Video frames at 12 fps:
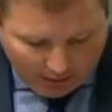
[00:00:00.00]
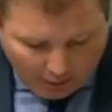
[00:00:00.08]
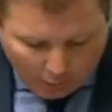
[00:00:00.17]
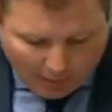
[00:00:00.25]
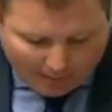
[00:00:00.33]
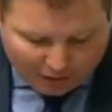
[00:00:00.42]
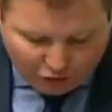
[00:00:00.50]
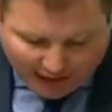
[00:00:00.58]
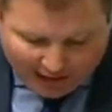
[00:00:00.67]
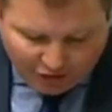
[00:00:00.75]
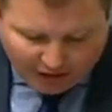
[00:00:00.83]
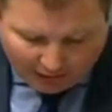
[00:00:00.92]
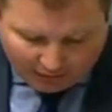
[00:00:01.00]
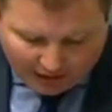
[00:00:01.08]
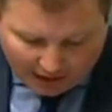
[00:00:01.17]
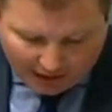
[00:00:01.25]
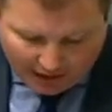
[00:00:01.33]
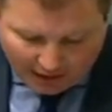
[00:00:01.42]
We must change our
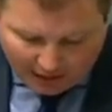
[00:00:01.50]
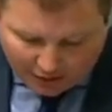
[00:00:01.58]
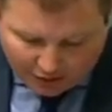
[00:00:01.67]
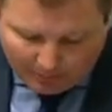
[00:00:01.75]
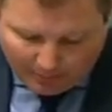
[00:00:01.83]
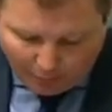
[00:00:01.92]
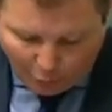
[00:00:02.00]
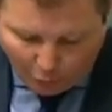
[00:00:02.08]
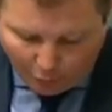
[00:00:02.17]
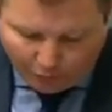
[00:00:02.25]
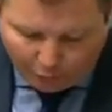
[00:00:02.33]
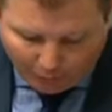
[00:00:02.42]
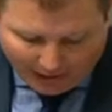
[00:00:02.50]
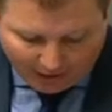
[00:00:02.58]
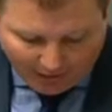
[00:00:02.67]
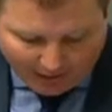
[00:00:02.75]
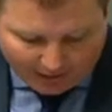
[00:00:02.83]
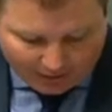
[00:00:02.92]
thinking to be more than
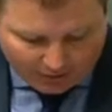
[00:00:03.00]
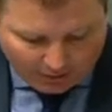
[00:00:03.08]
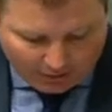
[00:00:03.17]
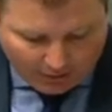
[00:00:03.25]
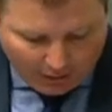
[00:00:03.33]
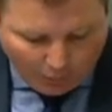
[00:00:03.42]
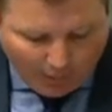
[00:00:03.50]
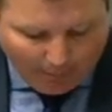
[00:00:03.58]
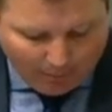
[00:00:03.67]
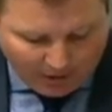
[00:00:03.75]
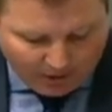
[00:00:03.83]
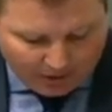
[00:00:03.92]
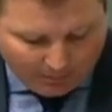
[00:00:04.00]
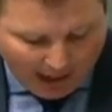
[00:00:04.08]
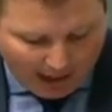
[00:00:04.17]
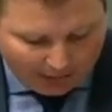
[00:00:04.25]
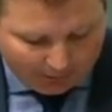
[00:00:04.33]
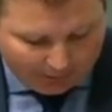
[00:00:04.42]
regulators. We are business
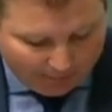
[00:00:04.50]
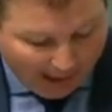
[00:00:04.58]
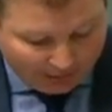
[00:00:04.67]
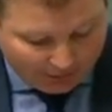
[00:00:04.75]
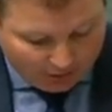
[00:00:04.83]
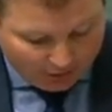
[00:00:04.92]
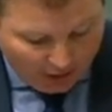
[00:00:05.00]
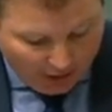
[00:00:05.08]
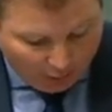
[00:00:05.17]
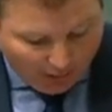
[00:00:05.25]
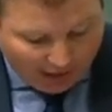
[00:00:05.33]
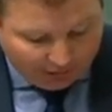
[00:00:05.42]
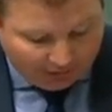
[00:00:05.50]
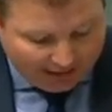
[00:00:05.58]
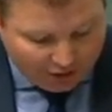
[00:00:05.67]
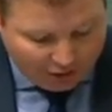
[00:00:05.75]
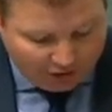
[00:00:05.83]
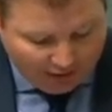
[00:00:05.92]
partners. Rather than
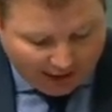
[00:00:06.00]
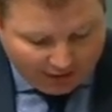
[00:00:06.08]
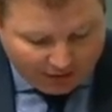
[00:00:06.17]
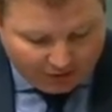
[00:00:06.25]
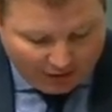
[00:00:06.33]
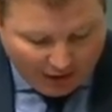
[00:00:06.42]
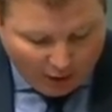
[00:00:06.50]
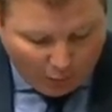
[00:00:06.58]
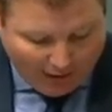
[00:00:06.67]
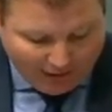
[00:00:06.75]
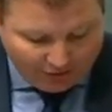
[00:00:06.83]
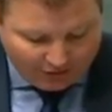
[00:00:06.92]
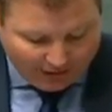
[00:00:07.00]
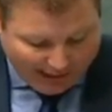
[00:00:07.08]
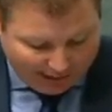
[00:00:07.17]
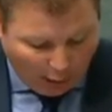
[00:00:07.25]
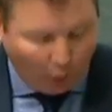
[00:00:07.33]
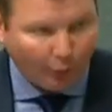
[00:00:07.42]
legislators, we are
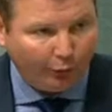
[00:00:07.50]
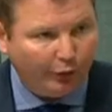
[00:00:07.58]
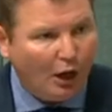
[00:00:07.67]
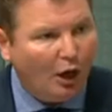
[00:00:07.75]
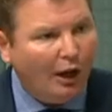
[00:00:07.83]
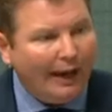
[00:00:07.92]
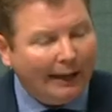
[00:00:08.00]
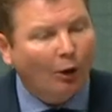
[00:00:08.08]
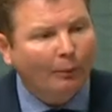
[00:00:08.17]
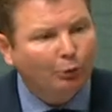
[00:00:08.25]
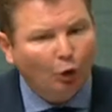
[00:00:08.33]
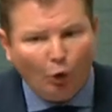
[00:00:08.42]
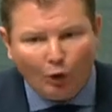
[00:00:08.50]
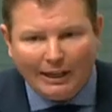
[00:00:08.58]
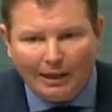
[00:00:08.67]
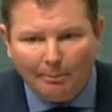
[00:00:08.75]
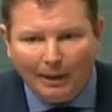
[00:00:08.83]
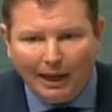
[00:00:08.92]
stakeholders. And I'm
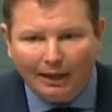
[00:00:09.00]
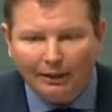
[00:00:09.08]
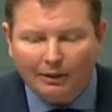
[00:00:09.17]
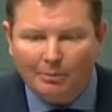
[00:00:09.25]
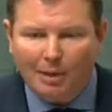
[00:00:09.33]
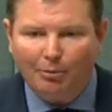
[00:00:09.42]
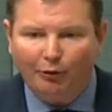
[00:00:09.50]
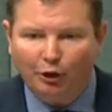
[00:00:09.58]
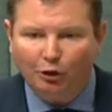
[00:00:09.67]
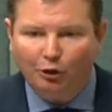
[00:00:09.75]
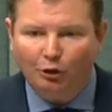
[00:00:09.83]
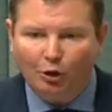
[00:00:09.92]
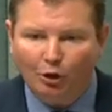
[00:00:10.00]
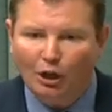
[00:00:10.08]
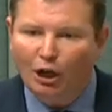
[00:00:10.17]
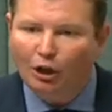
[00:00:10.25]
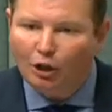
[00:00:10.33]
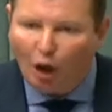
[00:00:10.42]
talking about, the member for Kooyong,
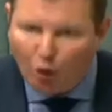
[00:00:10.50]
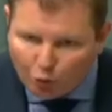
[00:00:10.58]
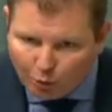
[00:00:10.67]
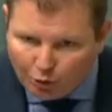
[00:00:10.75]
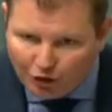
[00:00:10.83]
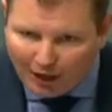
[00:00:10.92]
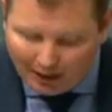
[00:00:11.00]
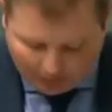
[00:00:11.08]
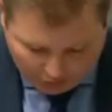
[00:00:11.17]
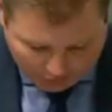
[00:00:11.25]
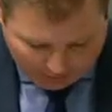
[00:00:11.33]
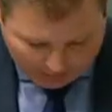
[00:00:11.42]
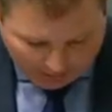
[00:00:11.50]
cultural change.